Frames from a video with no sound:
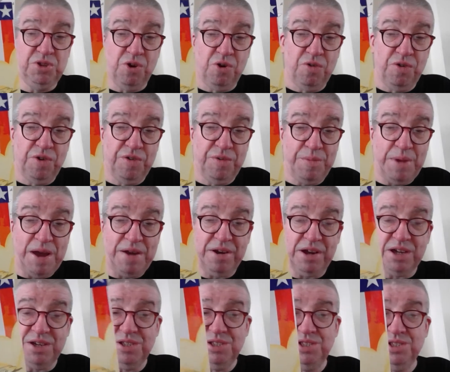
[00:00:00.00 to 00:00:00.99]
Tour of
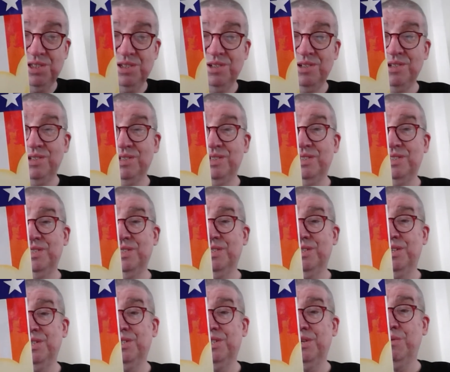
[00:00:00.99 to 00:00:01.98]
Americas,
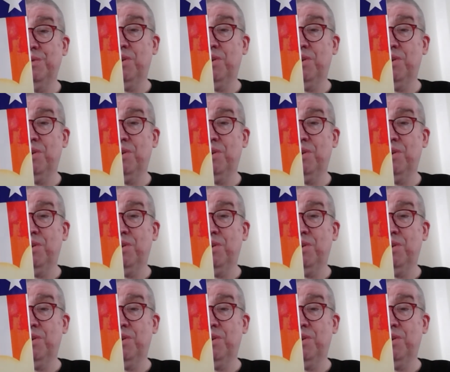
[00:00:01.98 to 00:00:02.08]
as they